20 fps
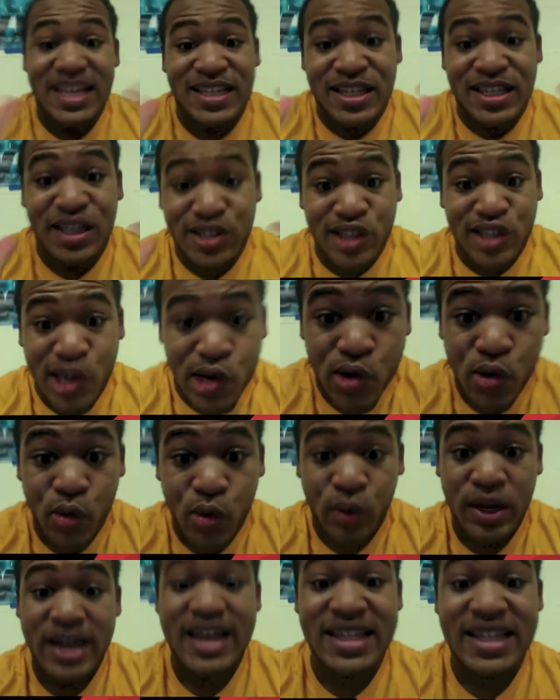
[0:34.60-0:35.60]
two.
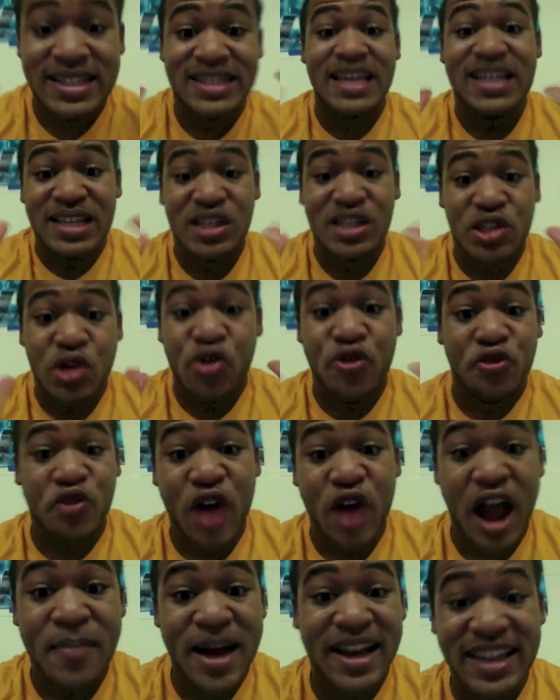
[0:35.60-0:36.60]
It's season two of Grind
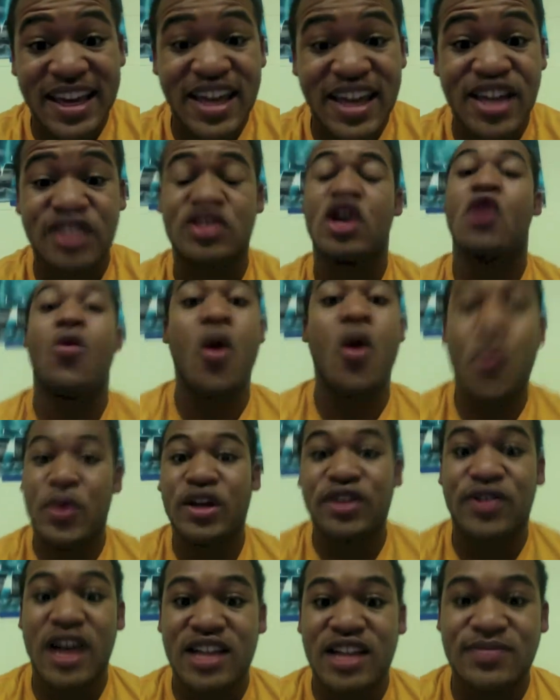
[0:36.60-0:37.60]
My Gears. Welcome to
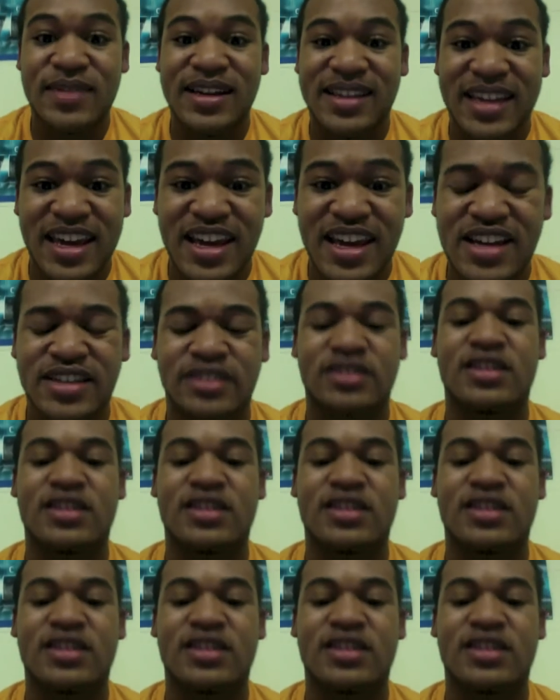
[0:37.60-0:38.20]
Grind My Gears.